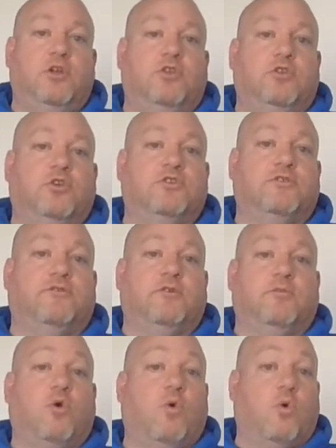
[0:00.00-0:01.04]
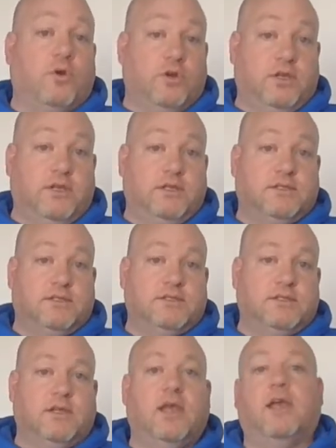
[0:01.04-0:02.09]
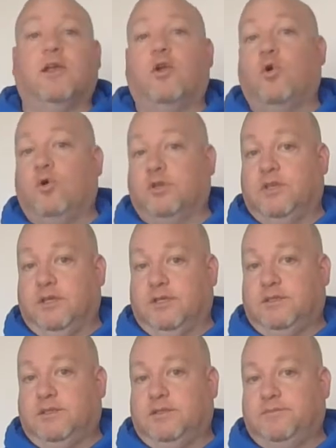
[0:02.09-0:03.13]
Those are from corner kicks and goal kicks.